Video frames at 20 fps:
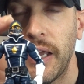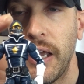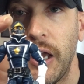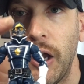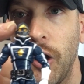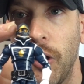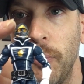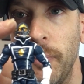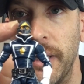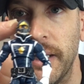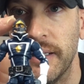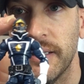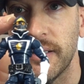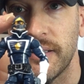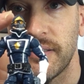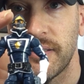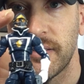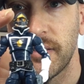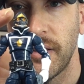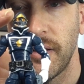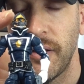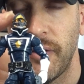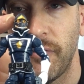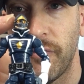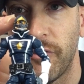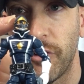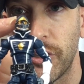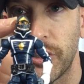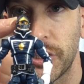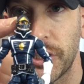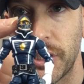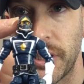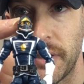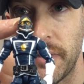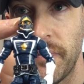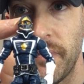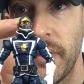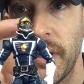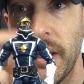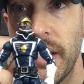helmetless version,
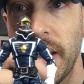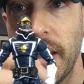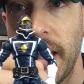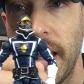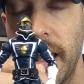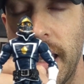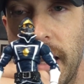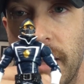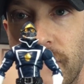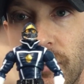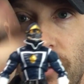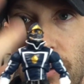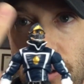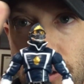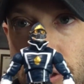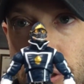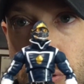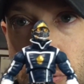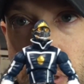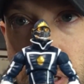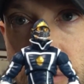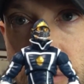and so there's 3